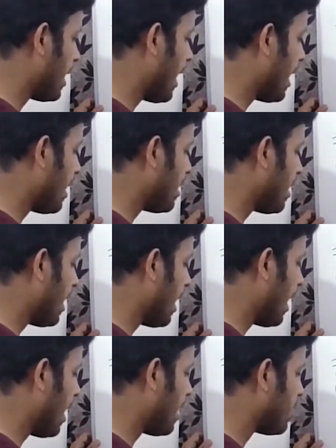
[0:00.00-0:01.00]

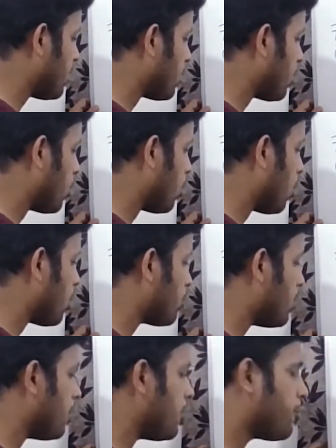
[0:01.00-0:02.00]
tan and
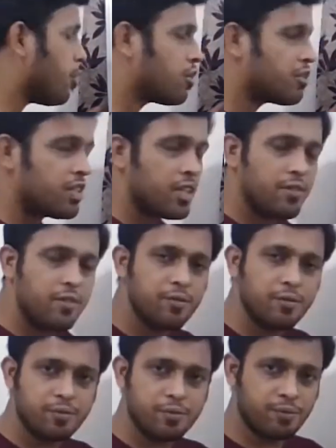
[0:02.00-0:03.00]
cot will be
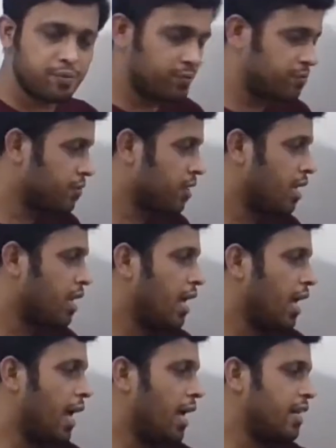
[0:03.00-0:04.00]
positive.
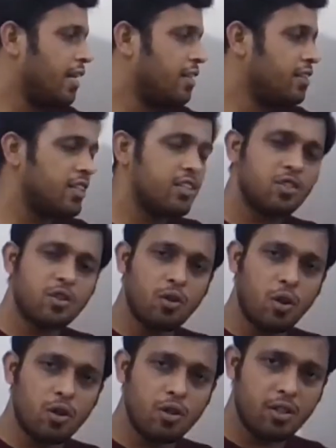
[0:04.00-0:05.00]
And in this
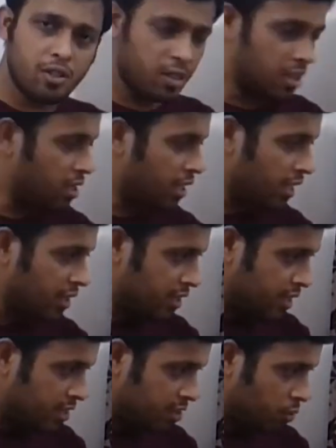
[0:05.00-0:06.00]

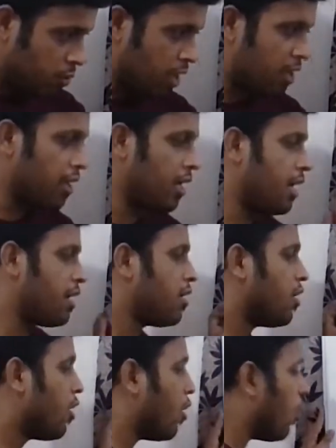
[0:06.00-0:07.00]

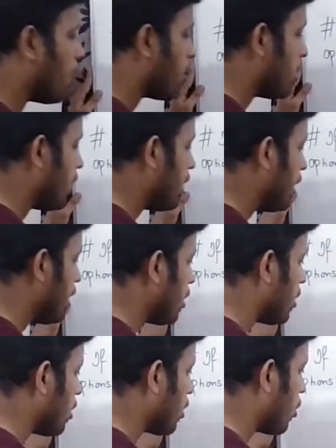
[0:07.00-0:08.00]
quadrant,
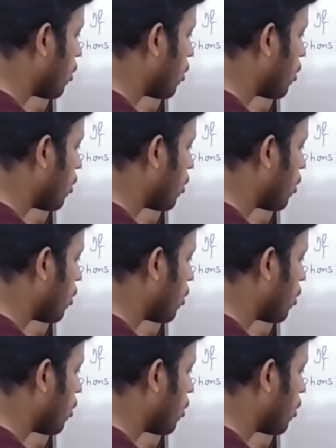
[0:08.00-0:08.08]
only